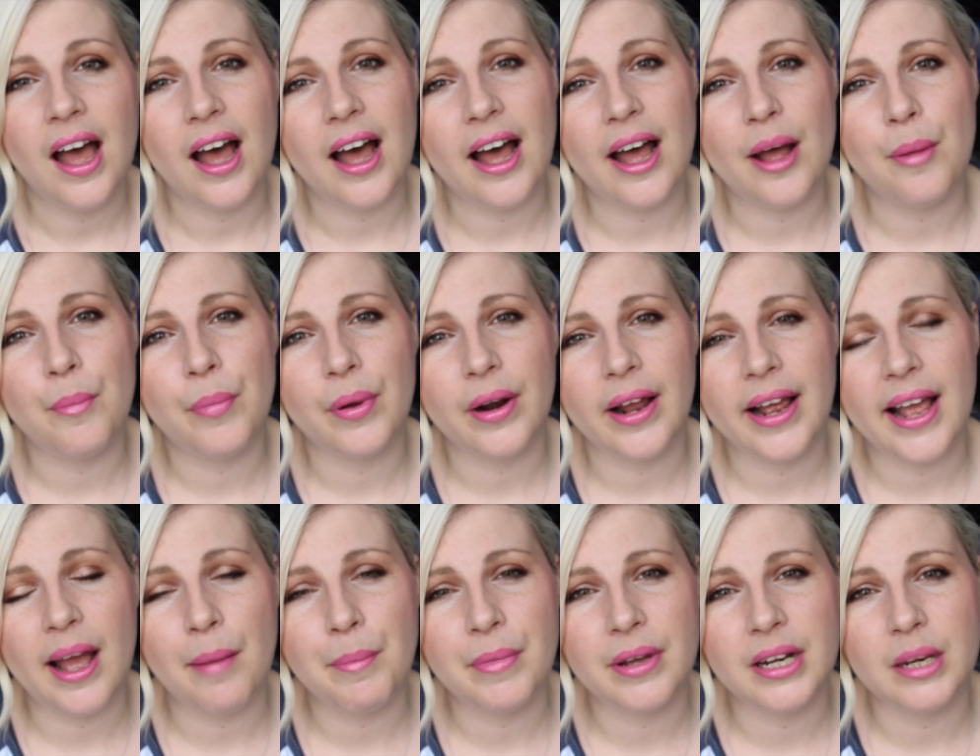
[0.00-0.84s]
Um, but
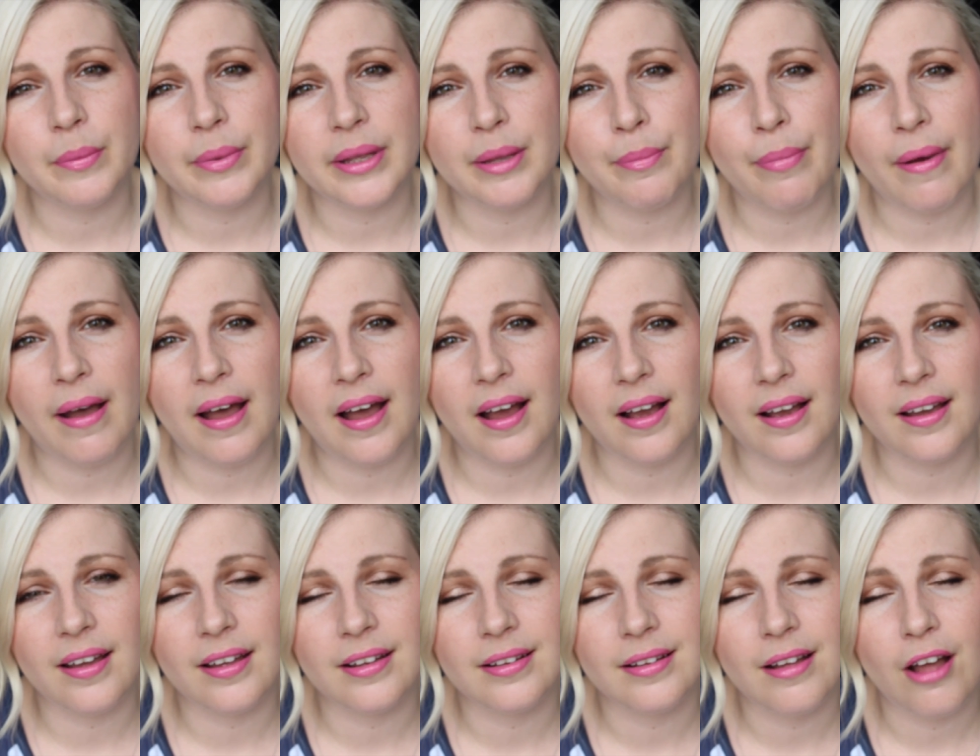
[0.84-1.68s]
I am going to be
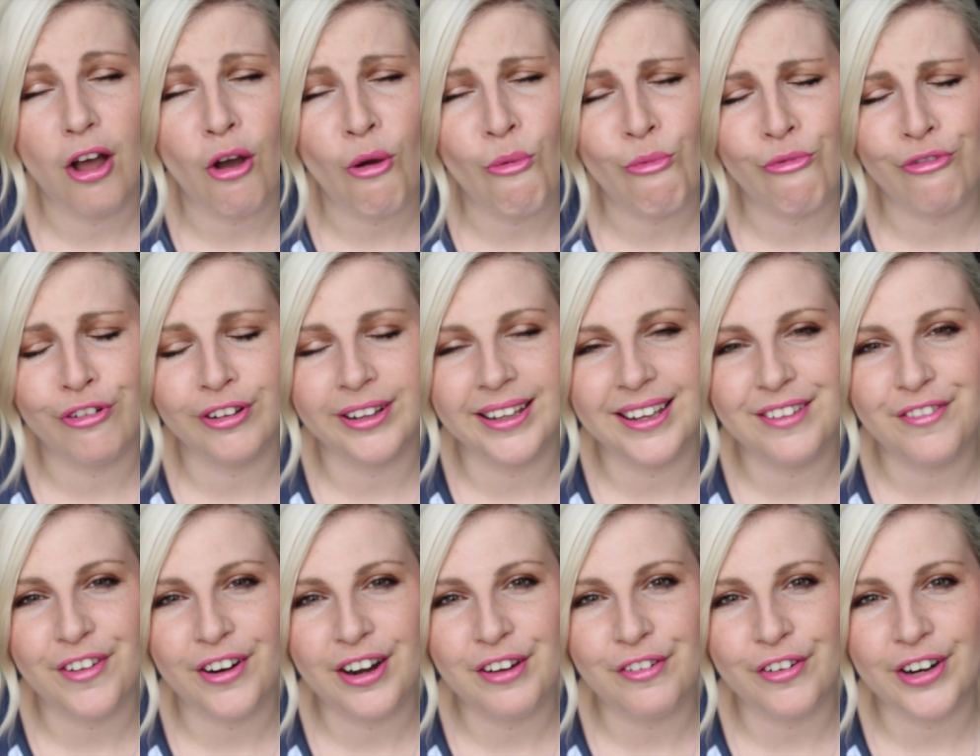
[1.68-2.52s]
back
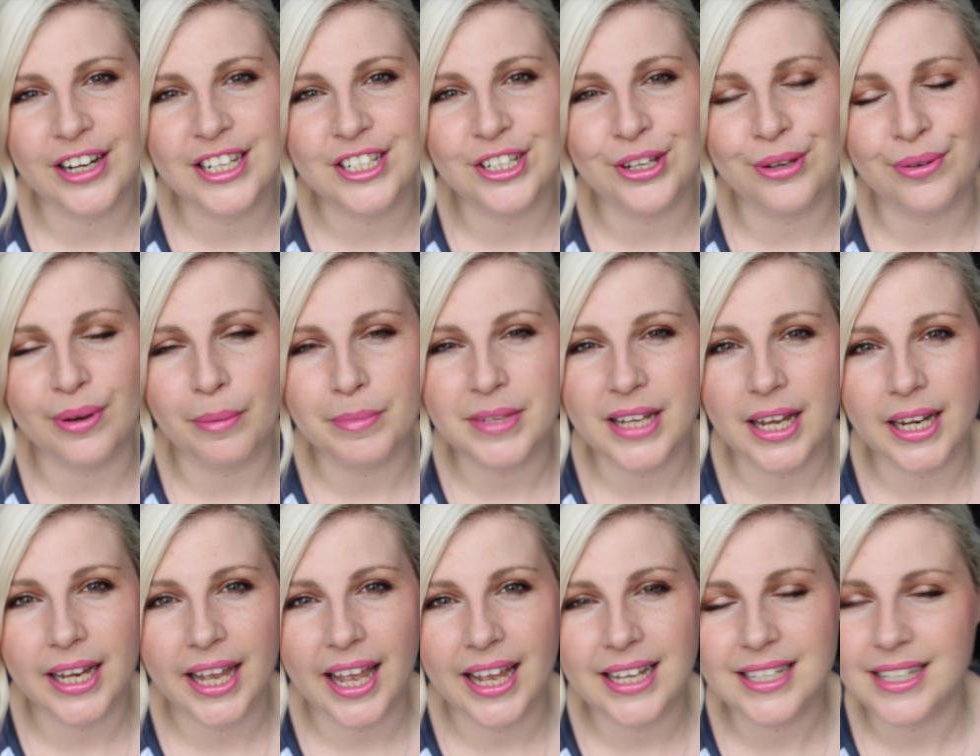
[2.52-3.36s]
hopefully very, very soon. I'm
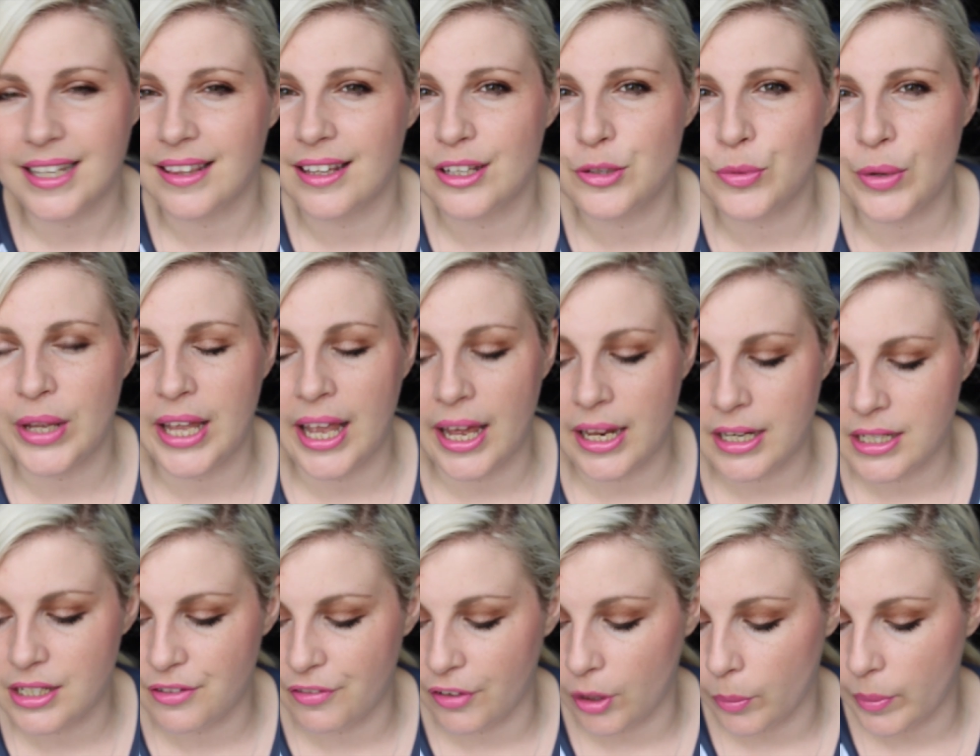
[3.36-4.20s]
dedicating this
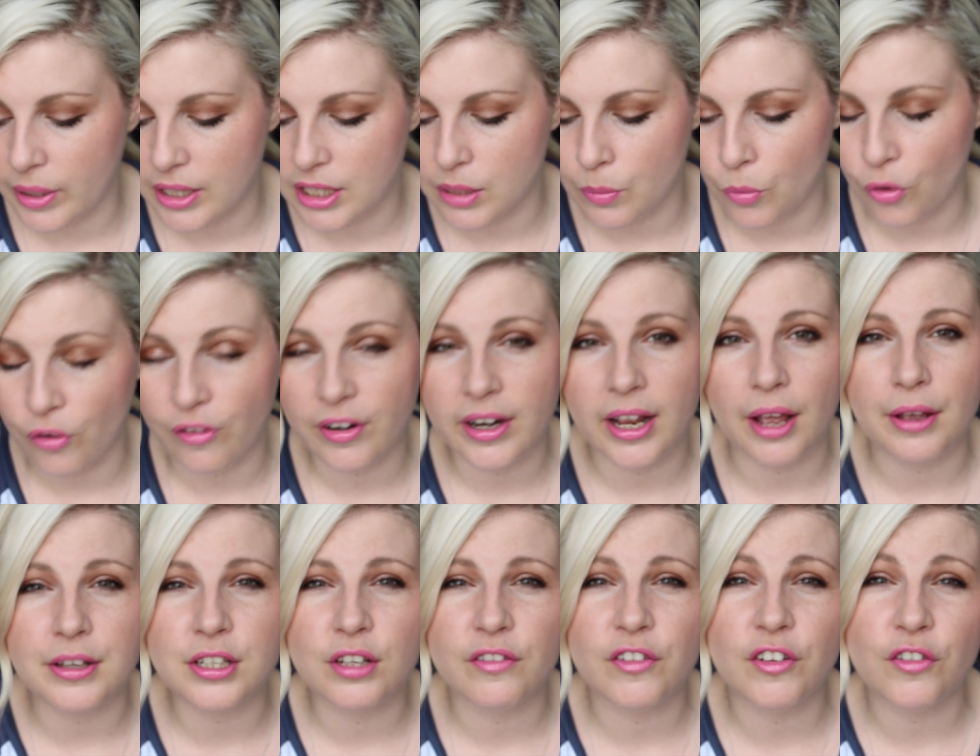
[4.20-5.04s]
weekend to filming some more
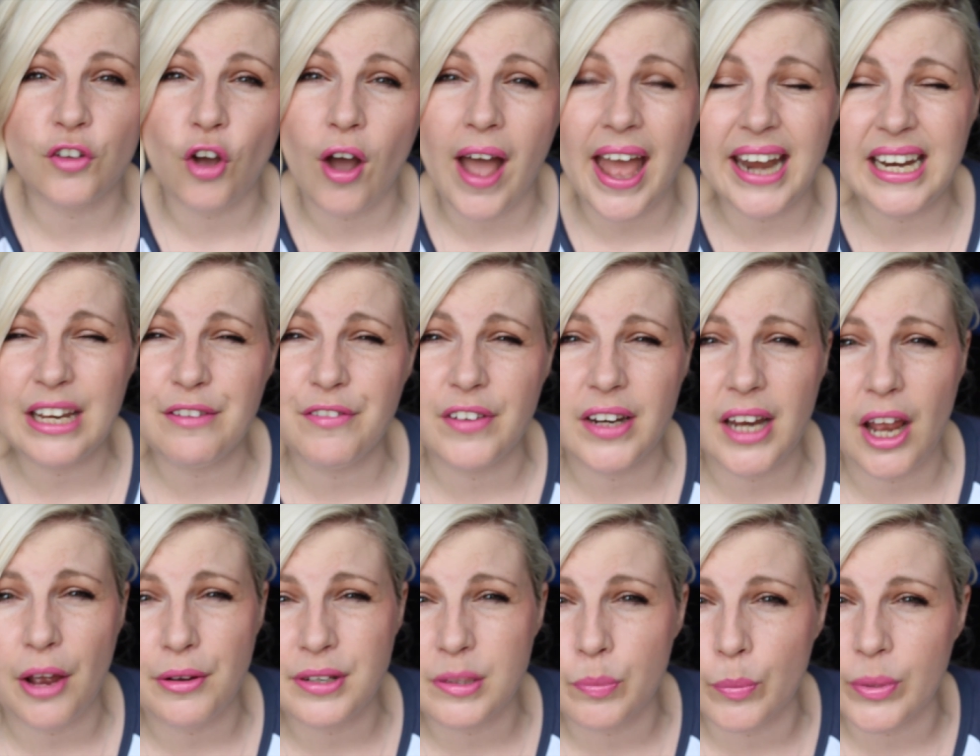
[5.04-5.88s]
videos. If you've got any
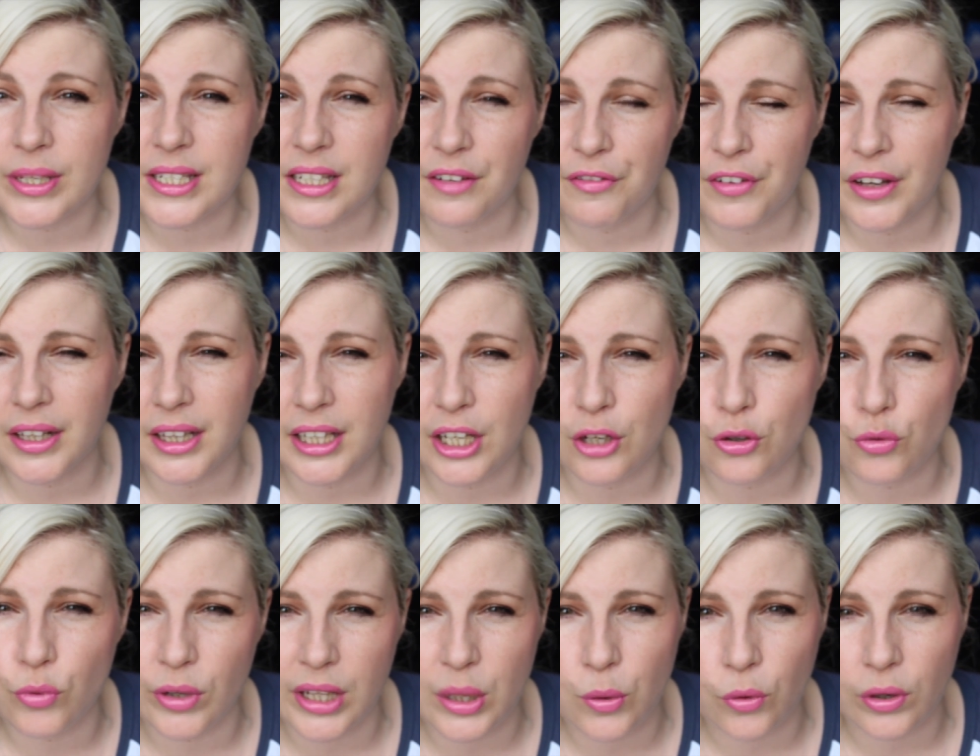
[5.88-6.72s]
videos specifically
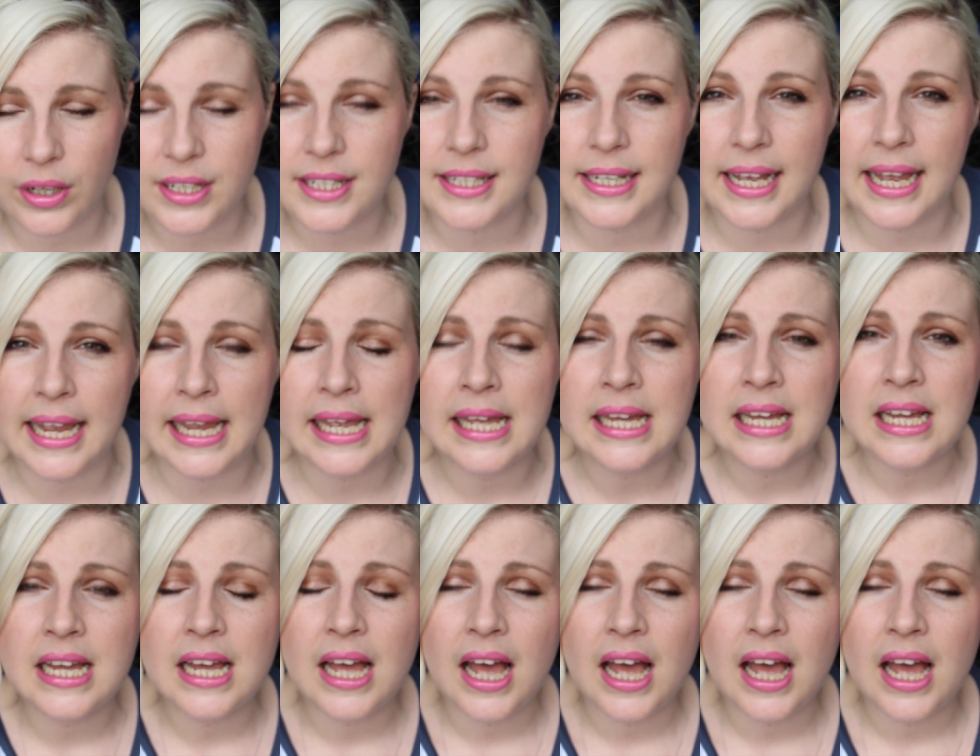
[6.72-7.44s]
you'd really want to see,